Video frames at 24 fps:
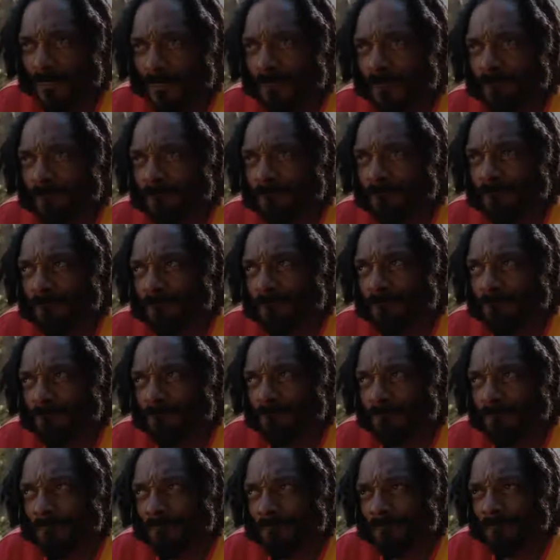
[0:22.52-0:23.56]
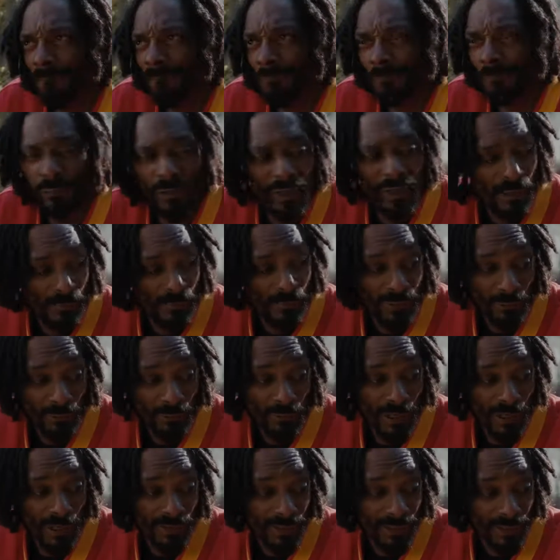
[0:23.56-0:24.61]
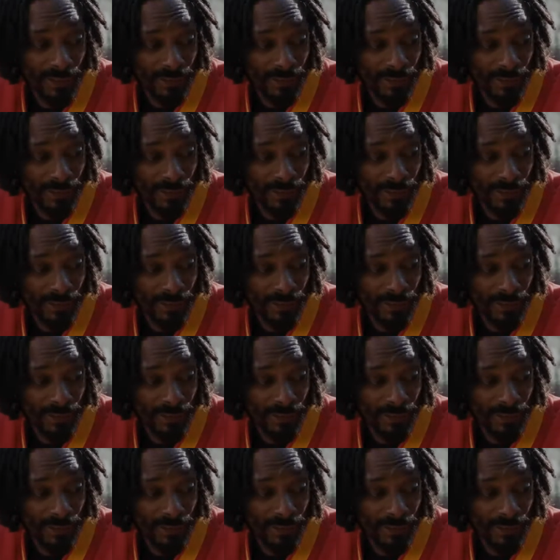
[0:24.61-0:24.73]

cabin in the woods. Blair Witch Project?